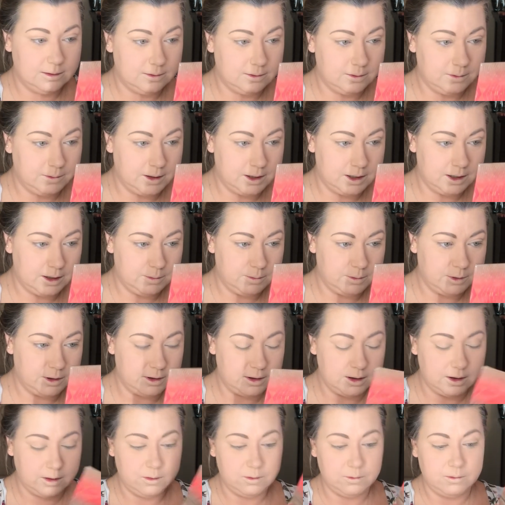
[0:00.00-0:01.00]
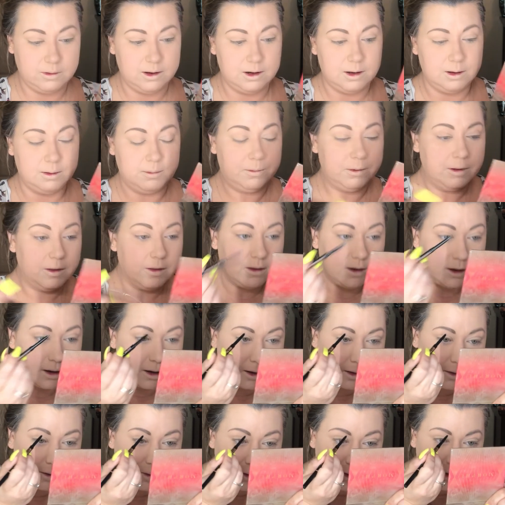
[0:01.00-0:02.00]
Maybe I need to bring the other one up and then
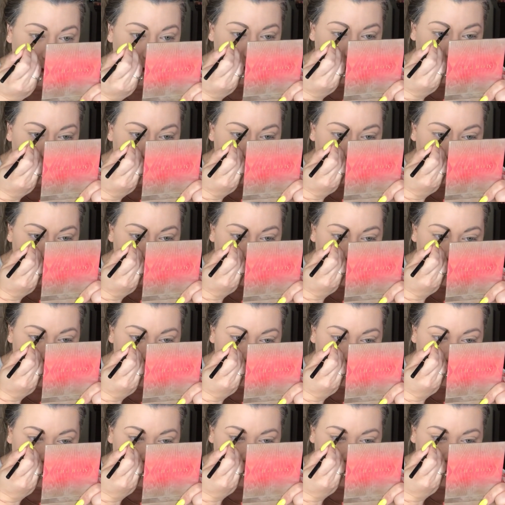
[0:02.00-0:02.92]
color it in a little bit.